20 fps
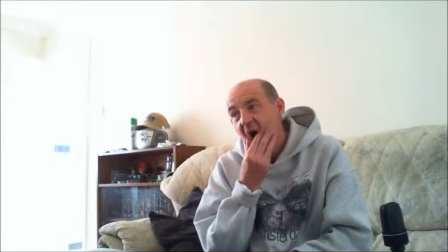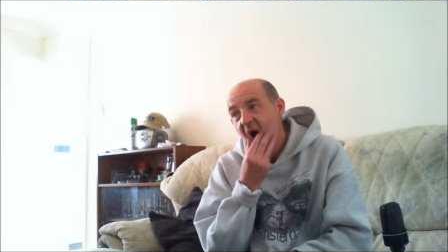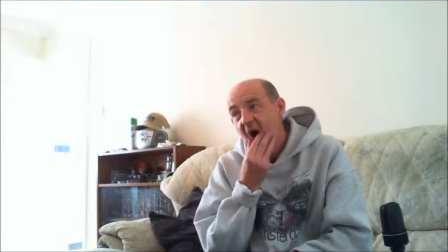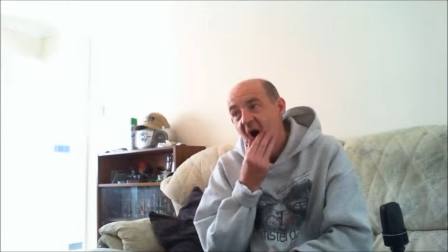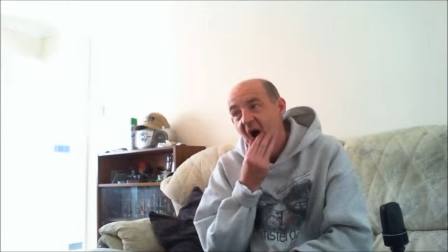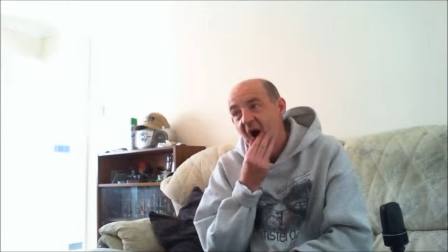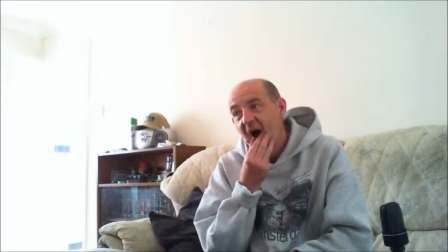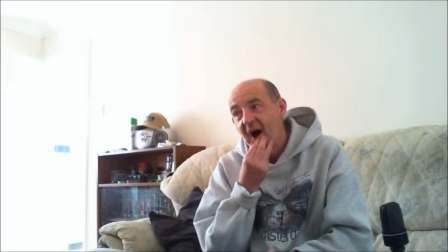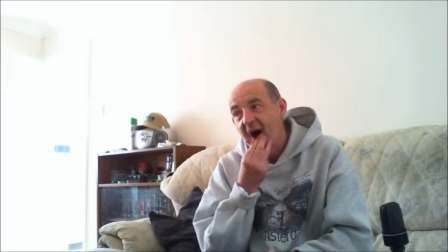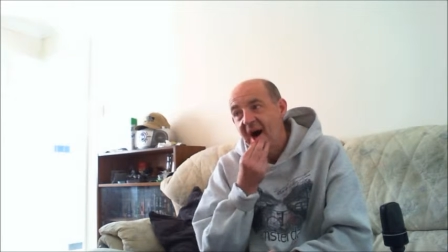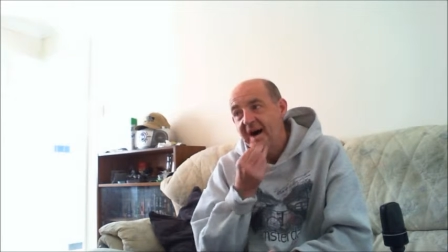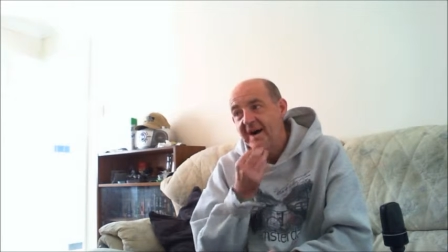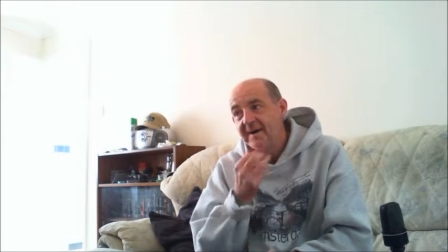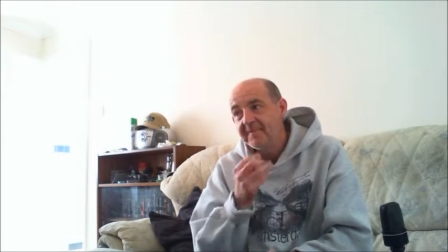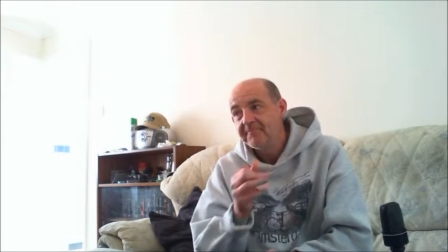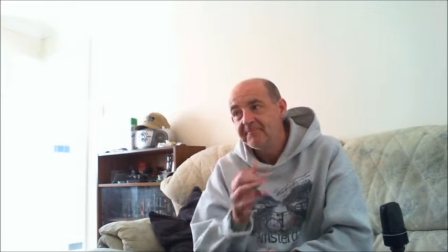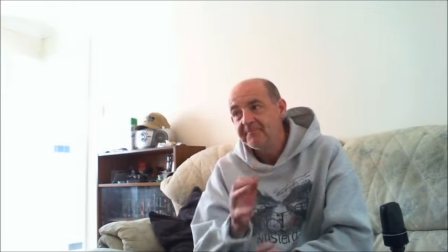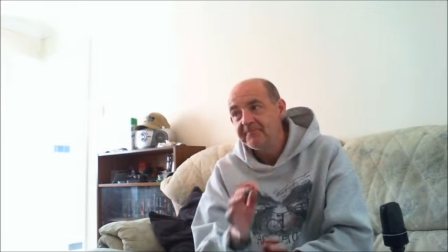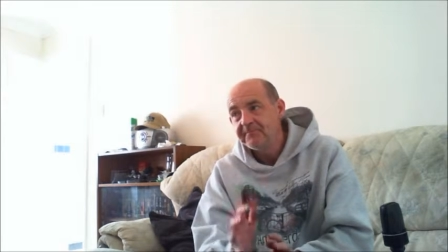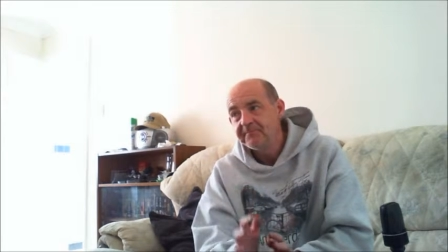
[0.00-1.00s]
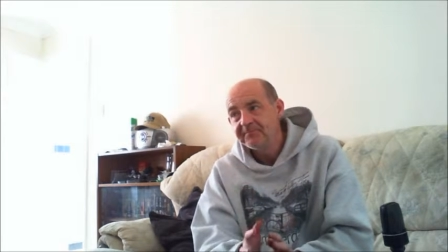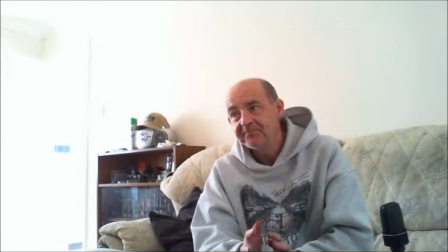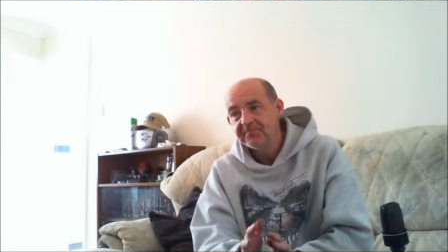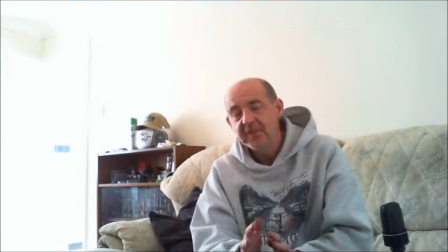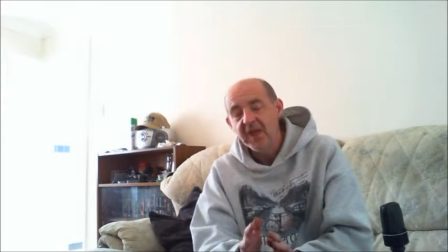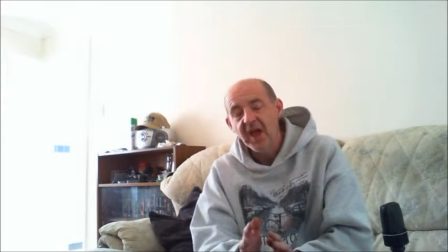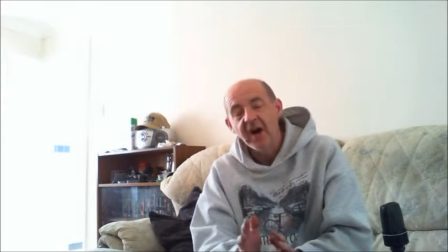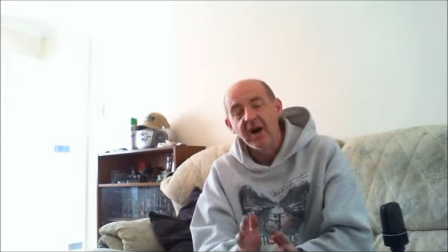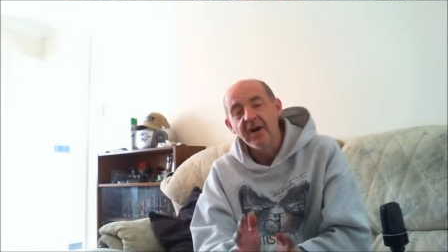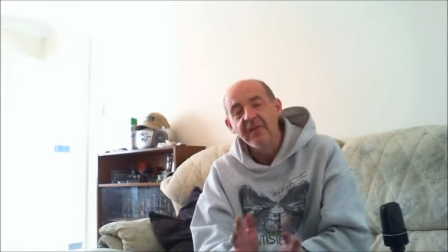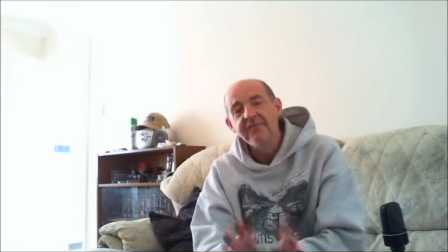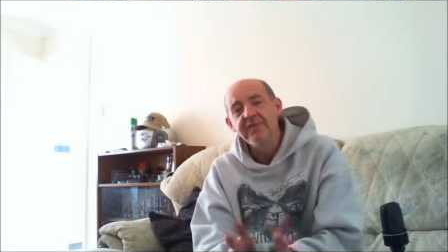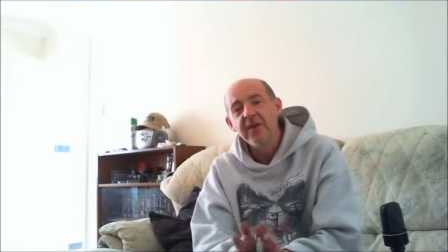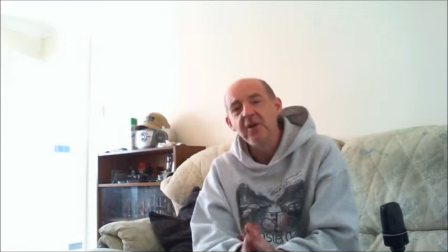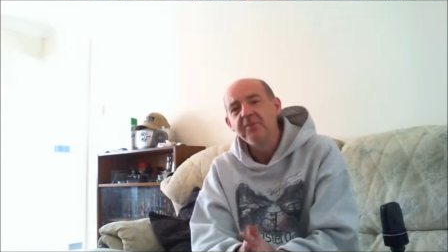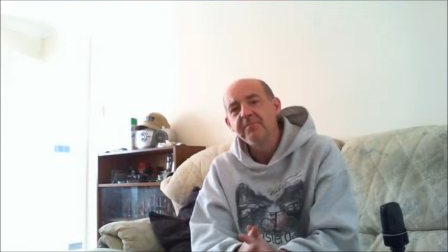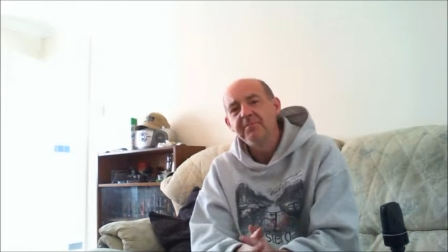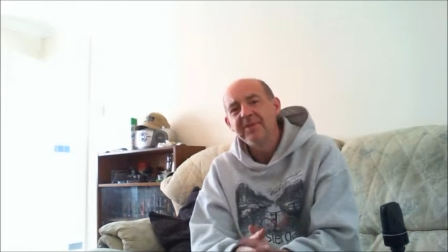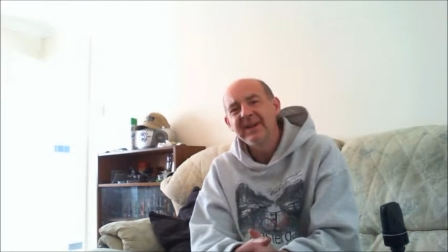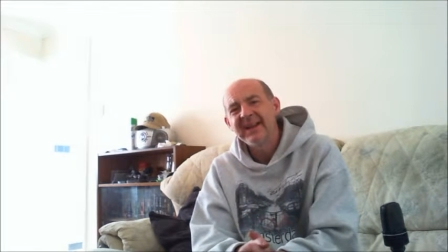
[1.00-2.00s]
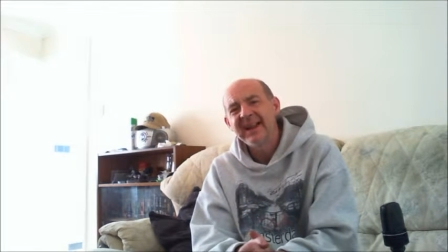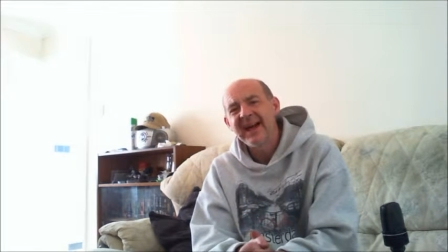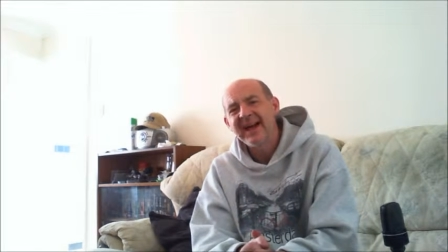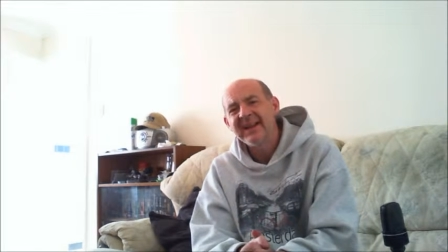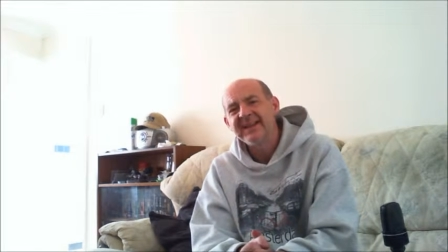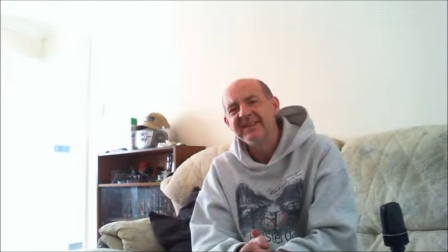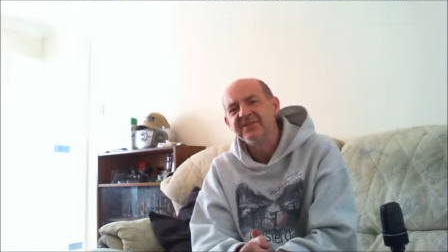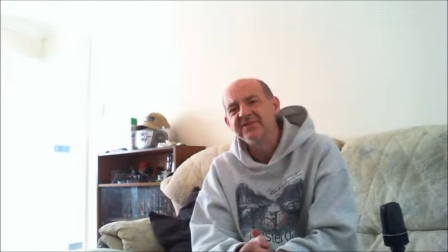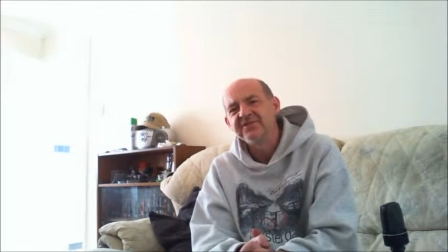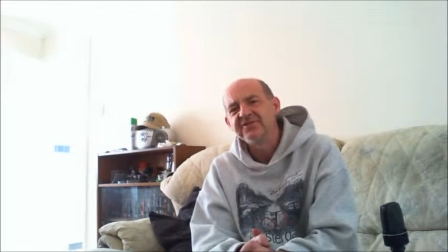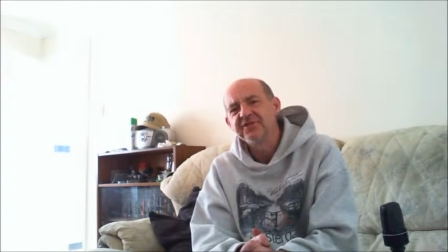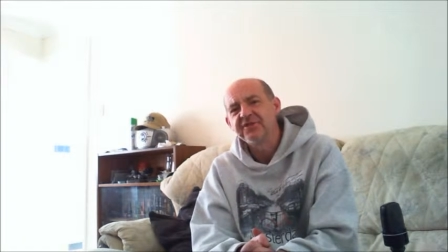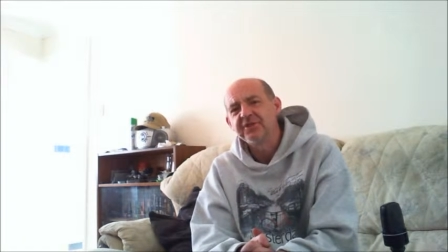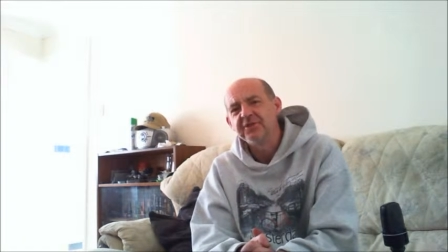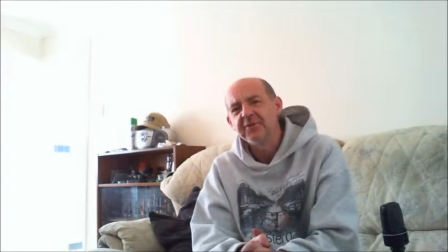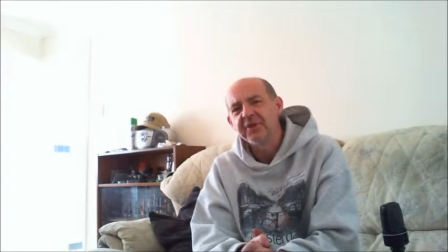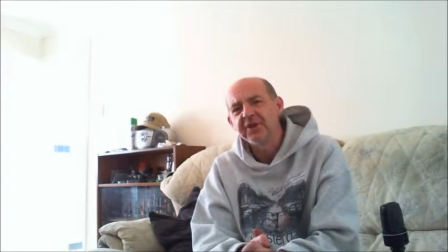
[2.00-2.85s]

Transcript: I have no plans to do